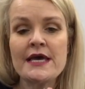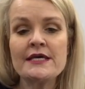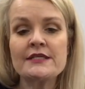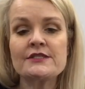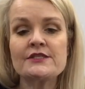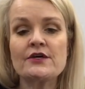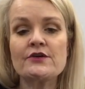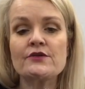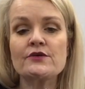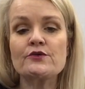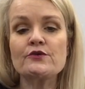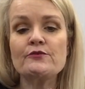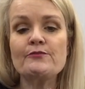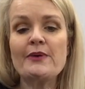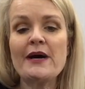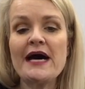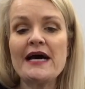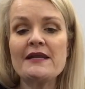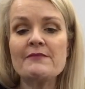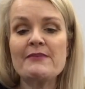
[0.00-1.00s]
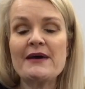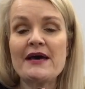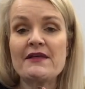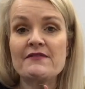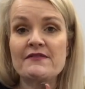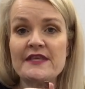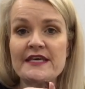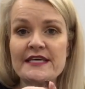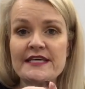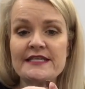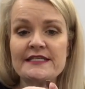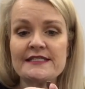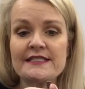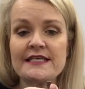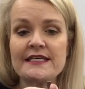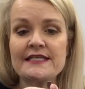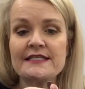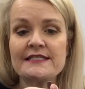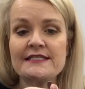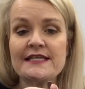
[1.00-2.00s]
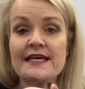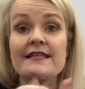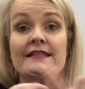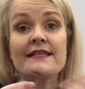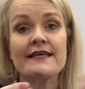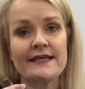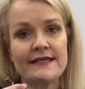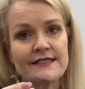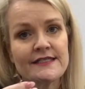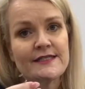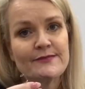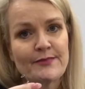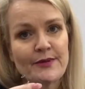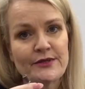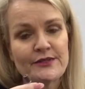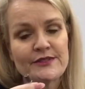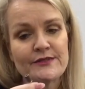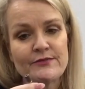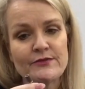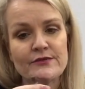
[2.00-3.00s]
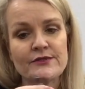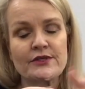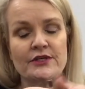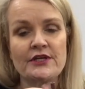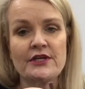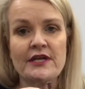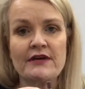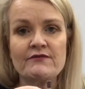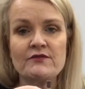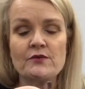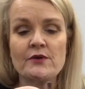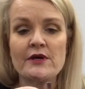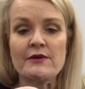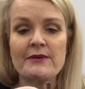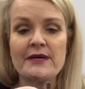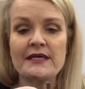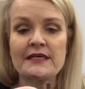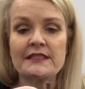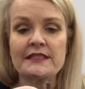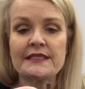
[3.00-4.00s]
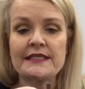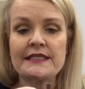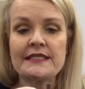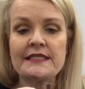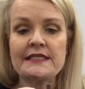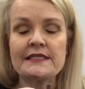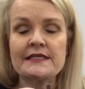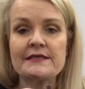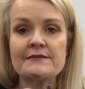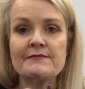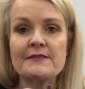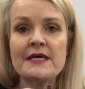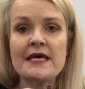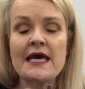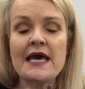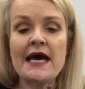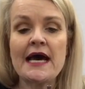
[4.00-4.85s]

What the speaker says: So the good part about these is that they're disposable, so you don't have to worry about cleaning them,